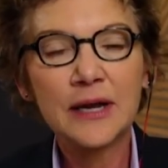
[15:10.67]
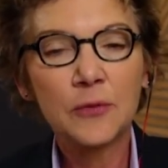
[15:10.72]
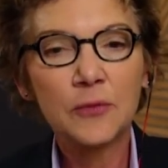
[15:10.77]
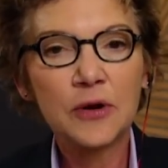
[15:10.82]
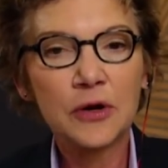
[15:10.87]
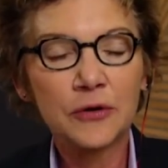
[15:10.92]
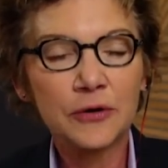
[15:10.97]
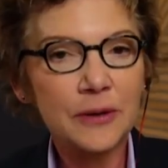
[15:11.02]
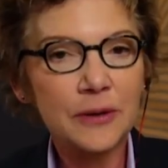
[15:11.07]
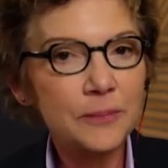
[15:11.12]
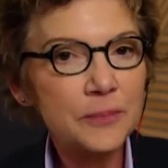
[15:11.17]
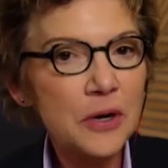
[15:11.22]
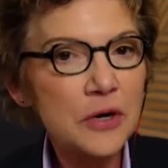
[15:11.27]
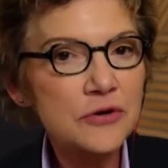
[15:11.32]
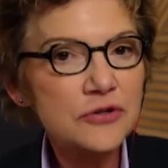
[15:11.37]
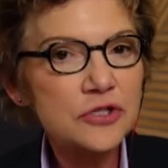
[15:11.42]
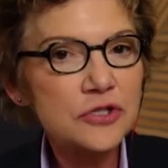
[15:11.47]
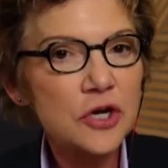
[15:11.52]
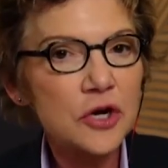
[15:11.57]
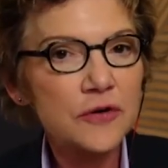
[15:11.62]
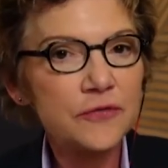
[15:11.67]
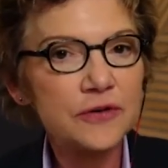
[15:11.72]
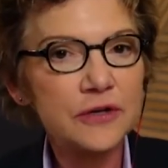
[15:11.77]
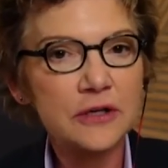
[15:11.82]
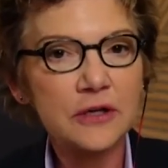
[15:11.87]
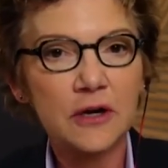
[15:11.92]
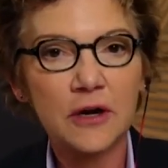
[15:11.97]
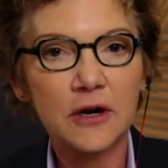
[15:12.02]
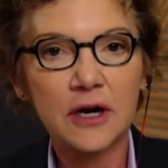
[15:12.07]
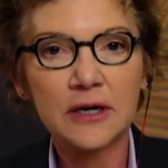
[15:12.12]
We are in a post-COVID
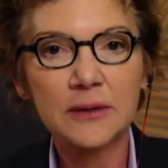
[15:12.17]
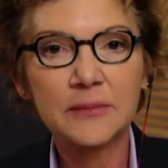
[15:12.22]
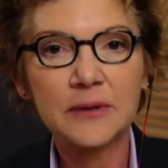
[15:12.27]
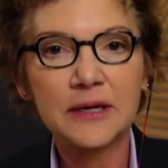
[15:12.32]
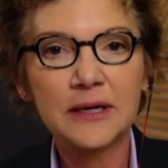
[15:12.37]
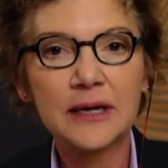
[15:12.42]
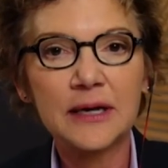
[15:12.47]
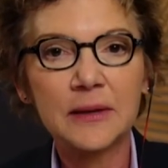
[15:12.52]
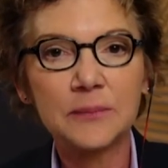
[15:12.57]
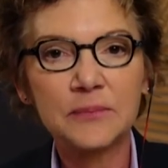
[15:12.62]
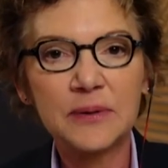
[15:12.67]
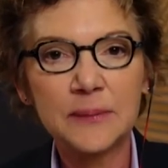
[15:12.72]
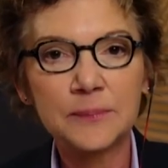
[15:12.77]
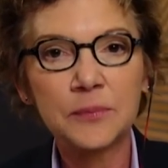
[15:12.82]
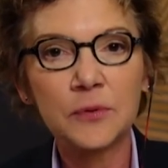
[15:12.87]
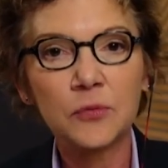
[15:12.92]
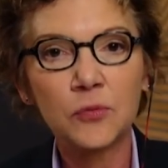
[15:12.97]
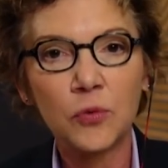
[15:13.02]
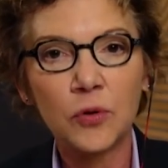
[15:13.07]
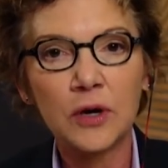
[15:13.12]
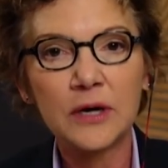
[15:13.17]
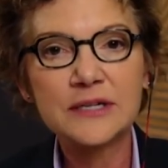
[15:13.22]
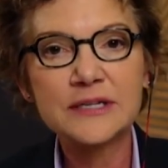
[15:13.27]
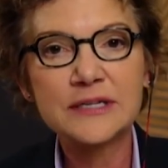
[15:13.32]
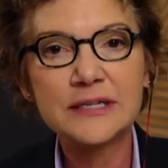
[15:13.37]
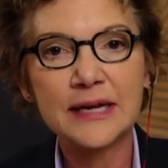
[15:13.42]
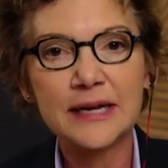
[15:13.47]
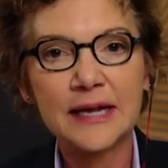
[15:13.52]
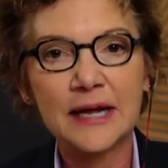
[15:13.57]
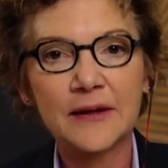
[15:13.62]
economy and people want
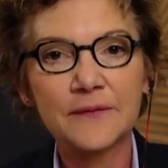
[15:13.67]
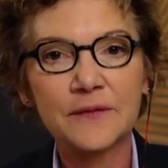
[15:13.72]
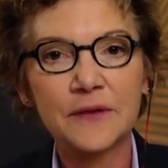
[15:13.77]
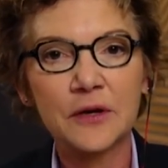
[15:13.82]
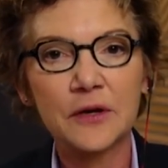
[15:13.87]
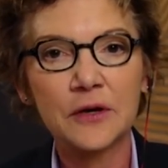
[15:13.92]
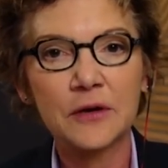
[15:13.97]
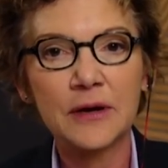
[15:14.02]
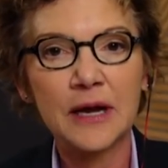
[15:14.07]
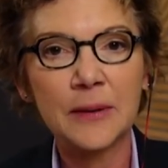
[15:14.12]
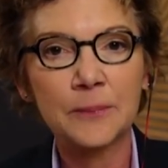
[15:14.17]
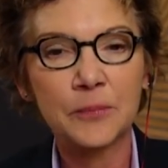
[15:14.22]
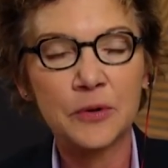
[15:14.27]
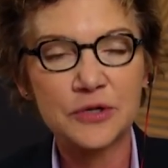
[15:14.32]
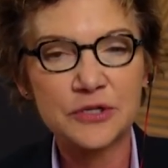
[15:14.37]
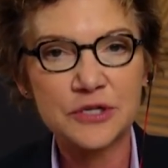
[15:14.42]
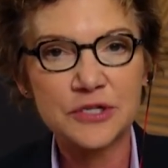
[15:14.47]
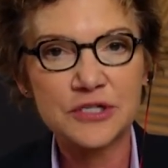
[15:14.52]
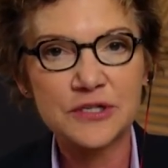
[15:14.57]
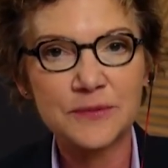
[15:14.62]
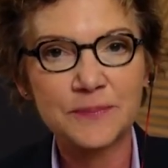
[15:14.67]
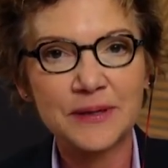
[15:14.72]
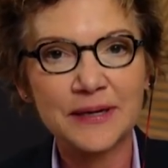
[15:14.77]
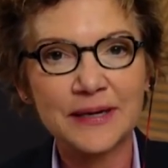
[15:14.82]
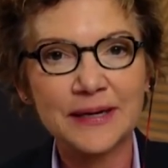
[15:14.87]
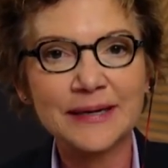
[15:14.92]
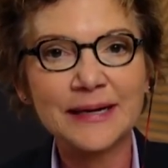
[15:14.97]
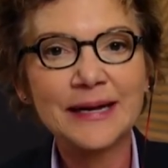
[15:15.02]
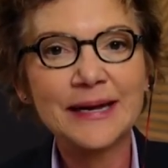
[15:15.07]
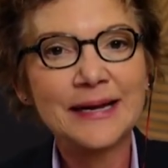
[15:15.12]
to get out there and
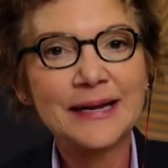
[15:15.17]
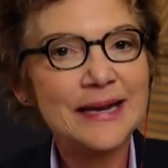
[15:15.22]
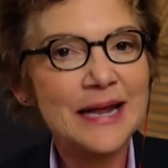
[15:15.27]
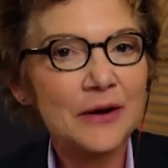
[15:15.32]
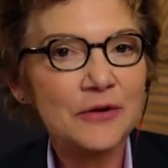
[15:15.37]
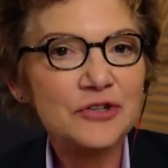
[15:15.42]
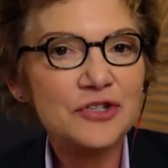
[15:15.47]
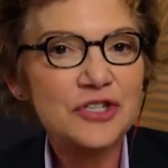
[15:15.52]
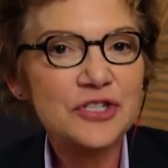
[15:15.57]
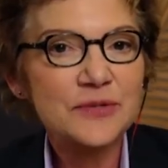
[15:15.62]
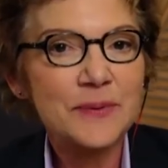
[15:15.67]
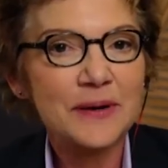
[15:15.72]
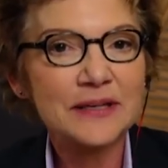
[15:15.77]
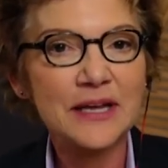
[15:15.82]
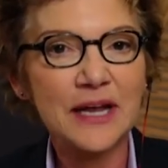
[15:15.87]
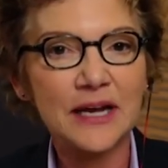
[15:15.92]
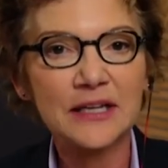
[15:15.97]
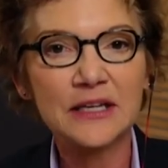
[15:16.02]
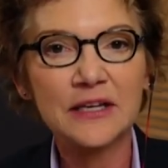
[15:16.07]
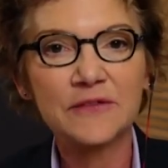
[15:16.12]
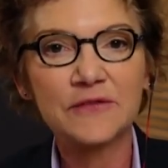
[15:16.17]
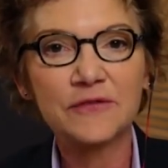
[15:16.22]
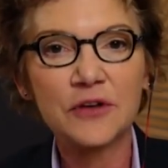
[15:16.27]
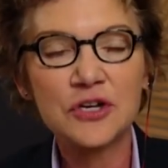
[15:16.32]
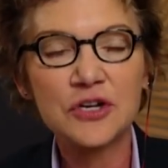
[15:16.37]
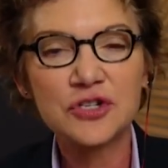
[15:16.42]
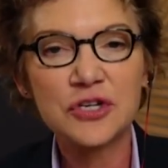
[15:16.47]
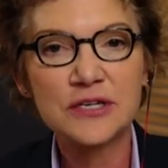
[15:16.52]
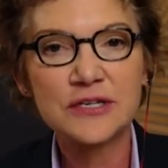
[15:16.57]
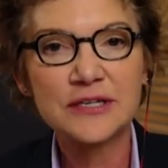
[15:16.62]
participate. Now it's just about getting
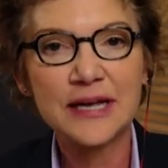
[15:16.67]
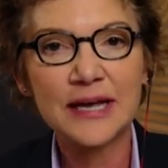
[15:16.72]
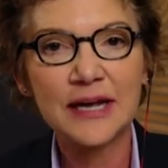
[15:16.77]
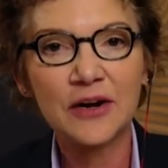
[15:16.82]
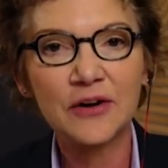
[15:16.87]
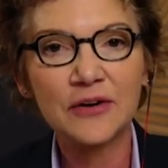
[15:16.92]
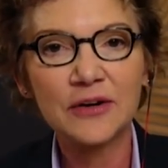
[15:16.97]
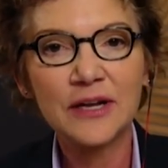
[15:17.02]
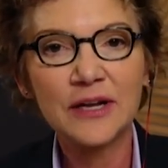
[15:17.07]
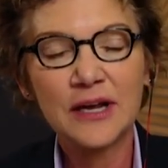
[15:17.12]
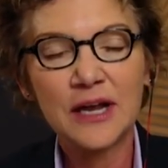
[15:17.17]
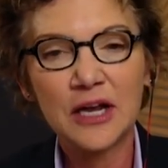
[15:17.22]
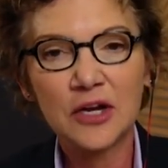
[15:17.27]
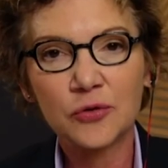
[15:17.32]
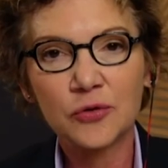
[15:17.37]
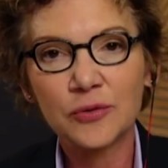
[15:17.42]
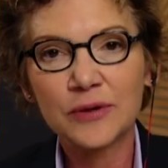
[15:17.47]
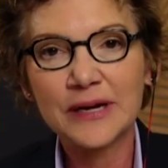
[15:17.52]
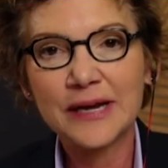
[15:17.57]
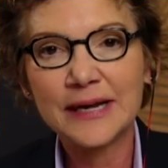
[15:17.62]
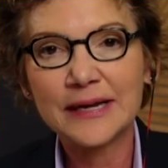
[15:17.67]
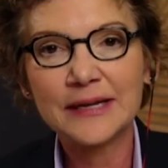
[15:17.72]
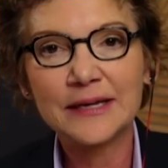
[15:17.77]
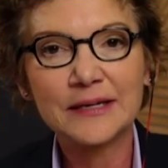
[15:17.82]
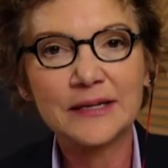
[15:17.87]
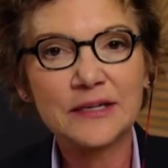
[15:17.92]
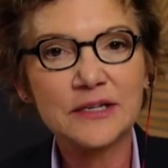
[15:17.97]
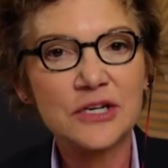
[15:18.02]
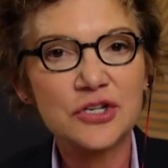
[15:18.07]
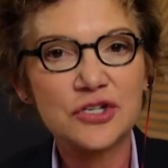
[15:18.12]
inflation down and
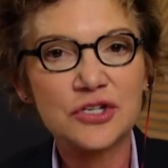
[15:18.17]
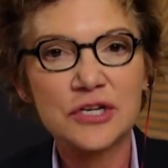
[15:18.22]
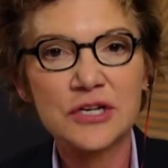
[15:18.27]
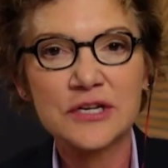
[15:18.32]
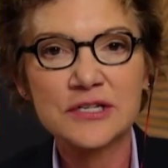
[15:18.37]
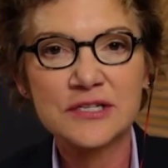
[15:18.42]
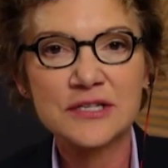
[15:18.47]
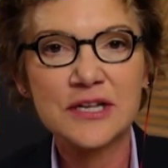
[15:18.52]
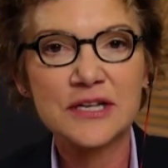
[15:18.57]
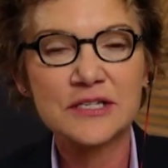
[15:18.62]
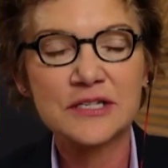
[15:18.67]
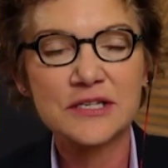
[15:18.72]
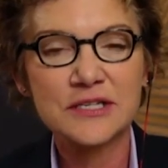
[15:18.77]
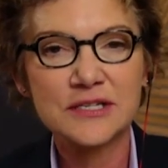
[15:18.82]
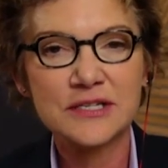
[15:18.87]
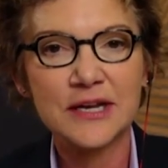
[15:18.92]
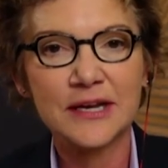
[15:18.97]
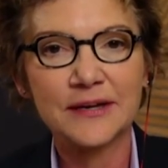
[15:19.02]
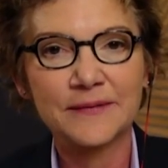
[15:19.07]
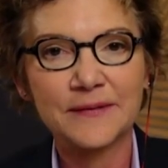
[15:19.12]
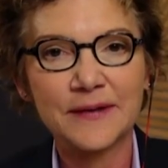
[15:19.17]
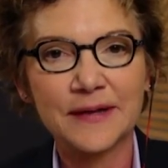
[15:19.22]
creating conditions that sustain